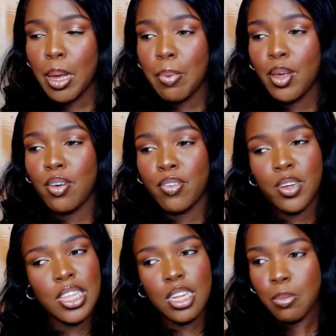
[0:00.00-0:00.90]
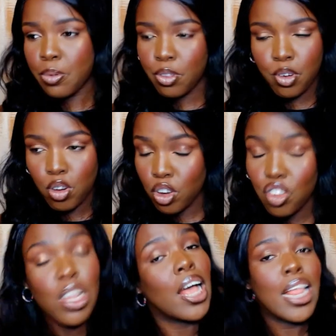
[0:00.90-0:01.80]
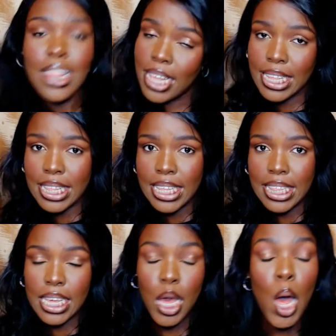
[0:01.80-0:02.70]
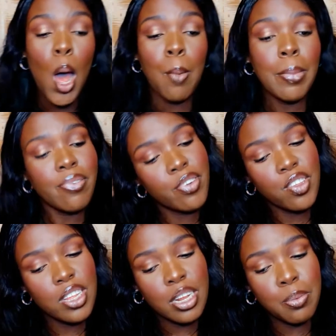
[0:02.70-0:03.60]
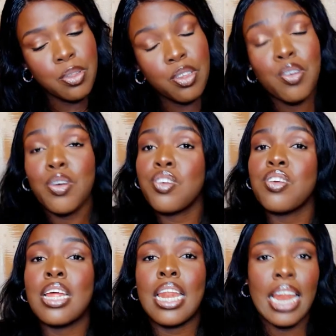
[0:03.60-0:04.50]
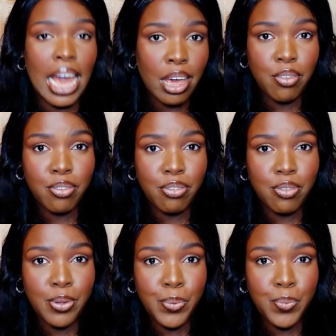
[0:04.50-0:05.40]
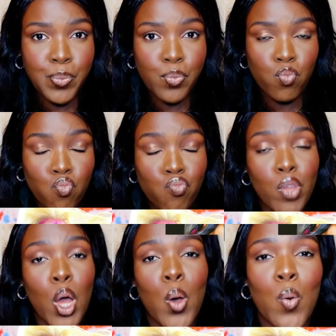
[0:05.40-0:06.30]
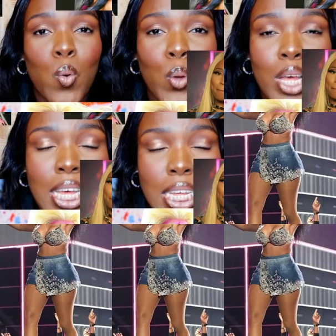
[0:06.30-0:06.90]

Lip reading: me about your first celebrity crush. That's easy. My first celebrity crush in life was in